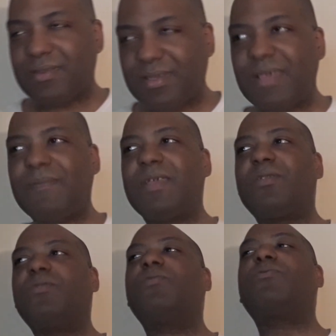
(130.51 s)
TV
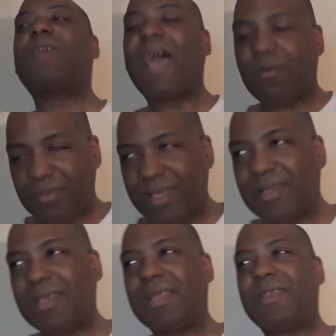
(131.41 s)
news
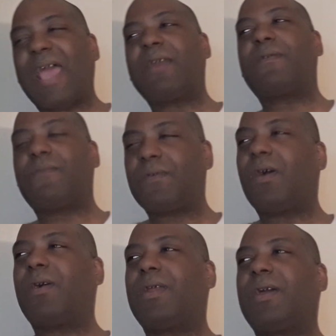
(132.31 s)
outlet down in
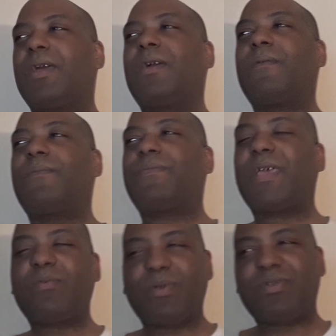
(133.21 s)
Florida.
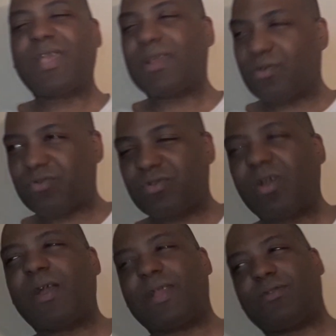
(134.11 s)
That's where she got her
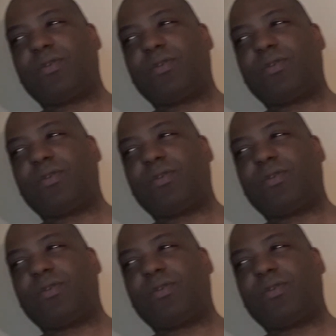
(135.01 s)
start.